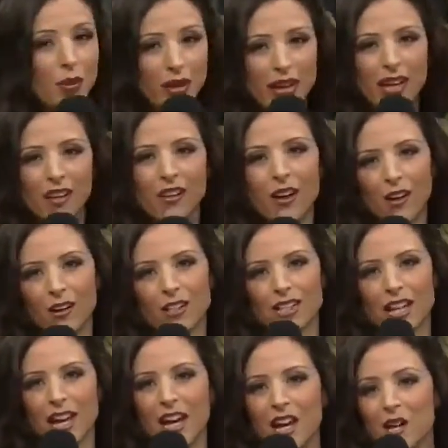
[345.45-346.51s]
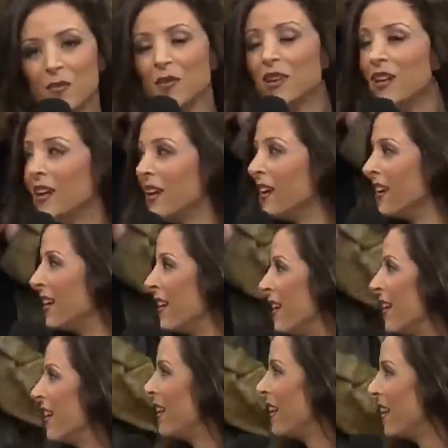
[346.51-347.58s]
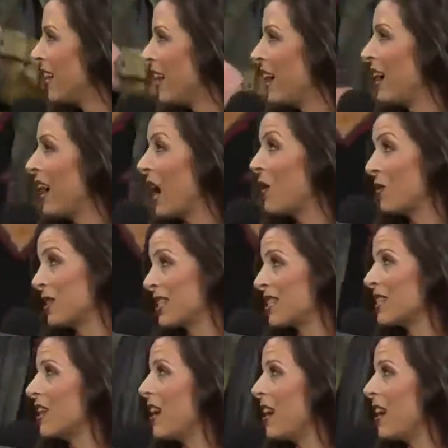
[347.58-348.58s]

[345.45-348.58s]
pretty long time. I was